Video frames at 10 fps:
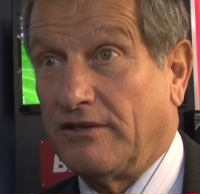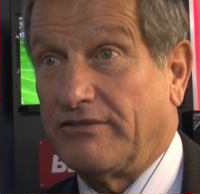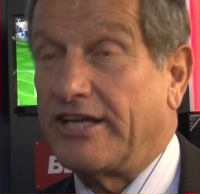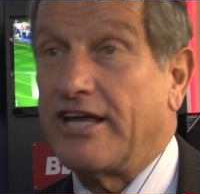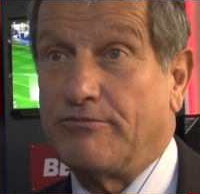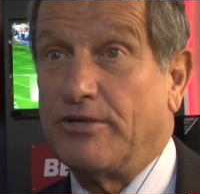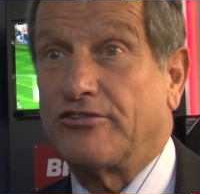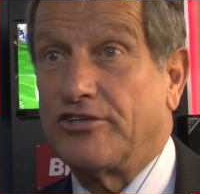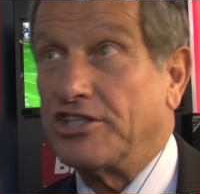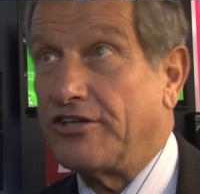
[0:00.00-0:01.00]
They gave me a
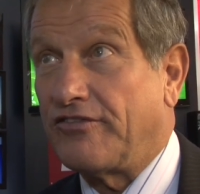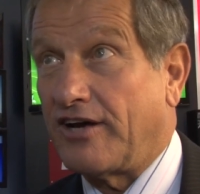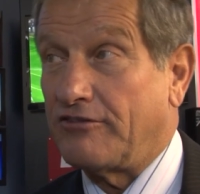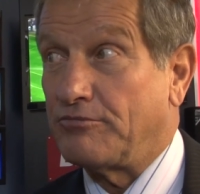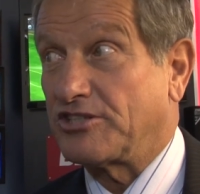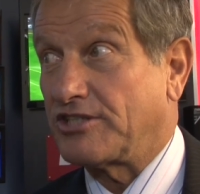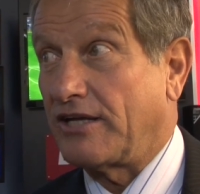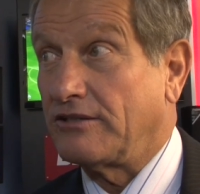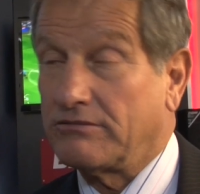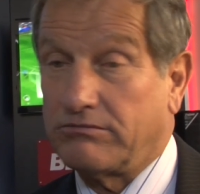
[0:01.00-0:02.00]
thirty-five
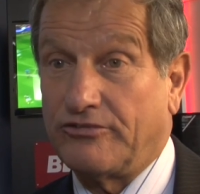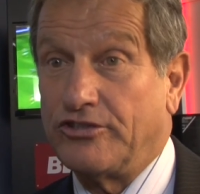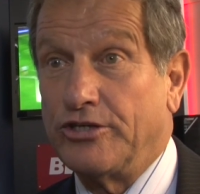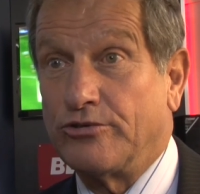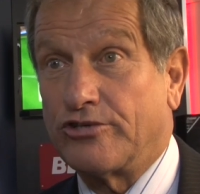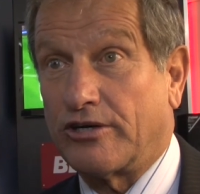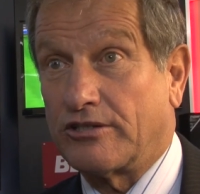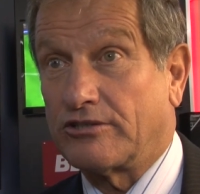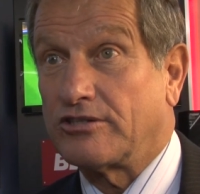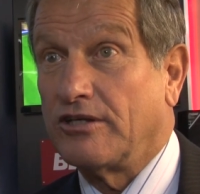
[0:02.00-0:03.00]
percent with new
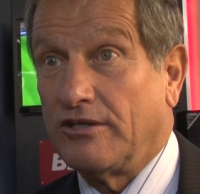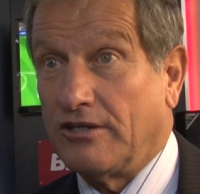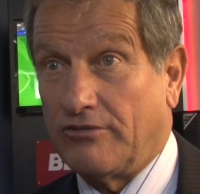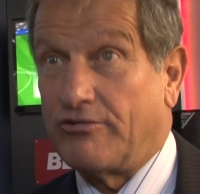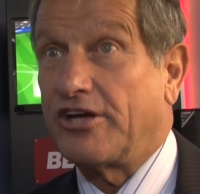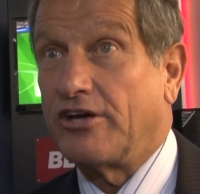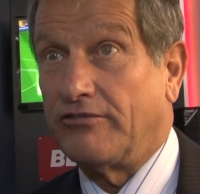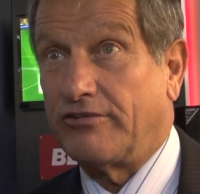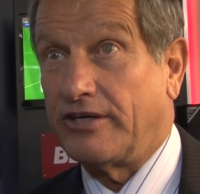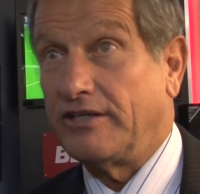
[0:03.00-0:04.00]
drugs of
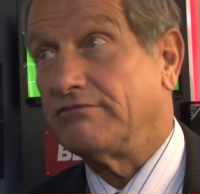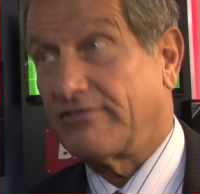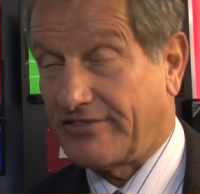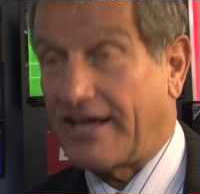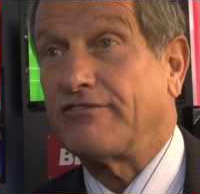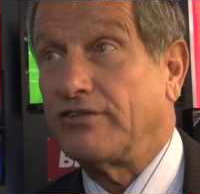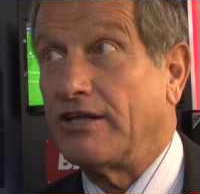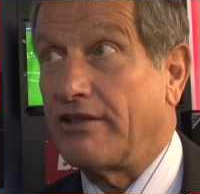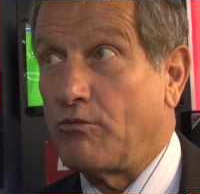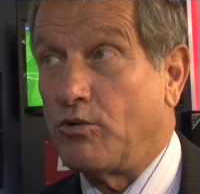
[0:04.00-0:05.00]
recovery.
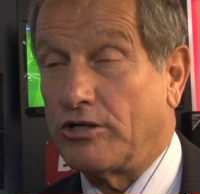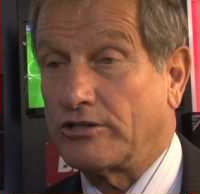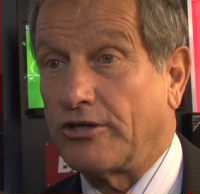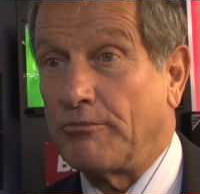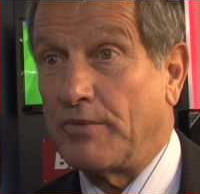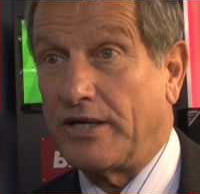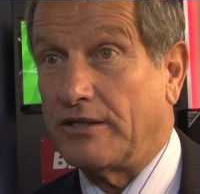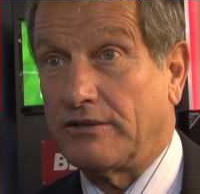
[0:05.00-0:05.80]
Thankfully, they worked on me,